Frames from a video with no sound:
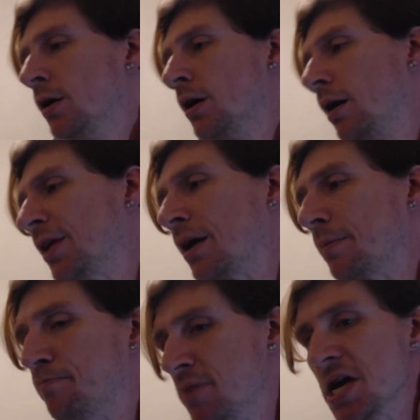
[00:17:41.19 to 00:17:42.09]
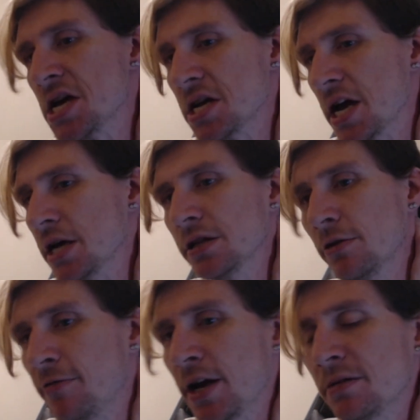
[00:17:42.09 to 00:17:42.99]
I'm not a big Halo
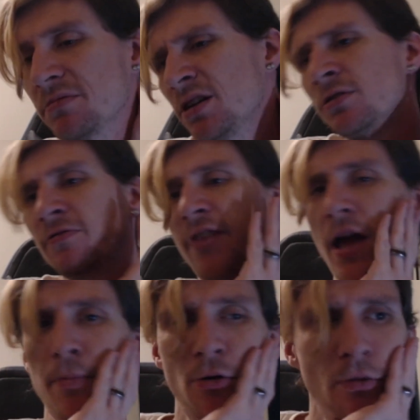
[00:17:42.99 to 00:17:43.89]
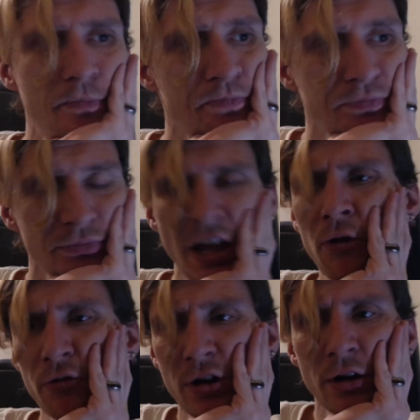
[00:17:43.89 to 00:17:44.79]
fan. There's Fable. That
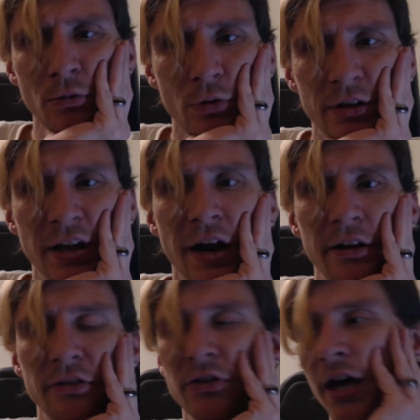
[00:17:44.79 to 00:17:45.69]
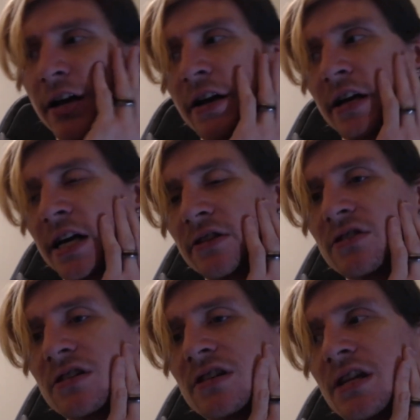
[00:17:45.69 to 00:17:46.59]
was another one that I decided
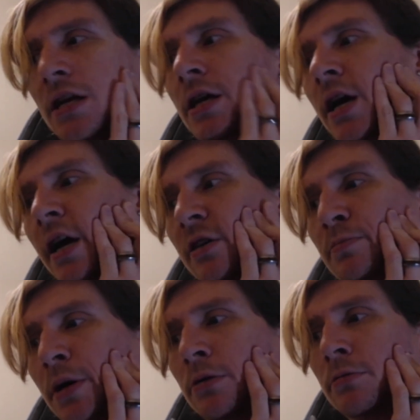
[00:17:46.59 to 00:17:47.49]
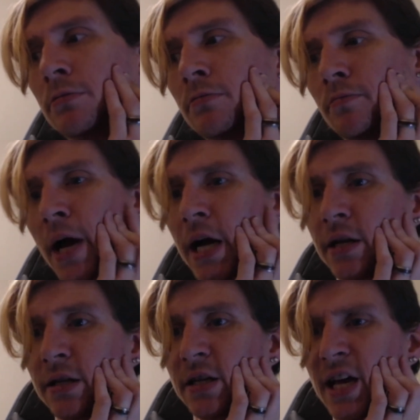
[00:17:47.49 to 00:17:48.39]
against the Xbone back
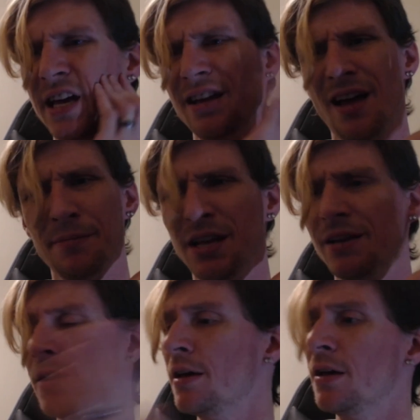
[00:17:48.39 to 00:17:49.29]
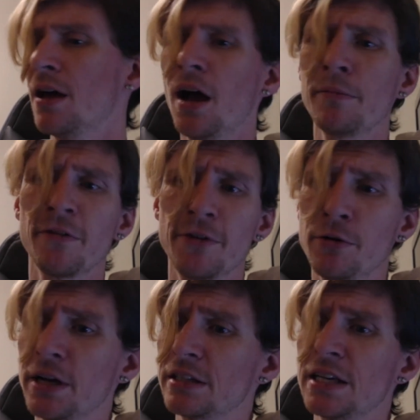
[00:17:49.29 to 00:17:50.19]
in the day. I mean, I'm
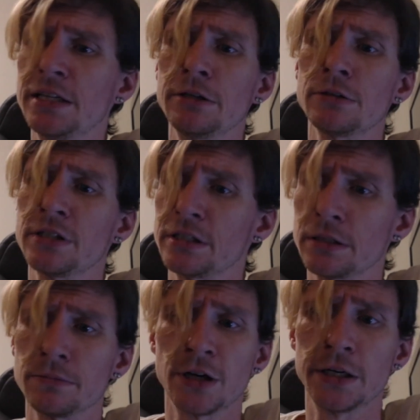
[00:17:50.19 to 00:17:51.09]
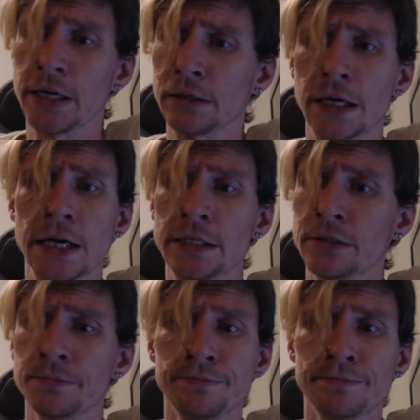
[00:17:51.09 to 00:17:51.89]
reviewing a 10-year system right now, guys.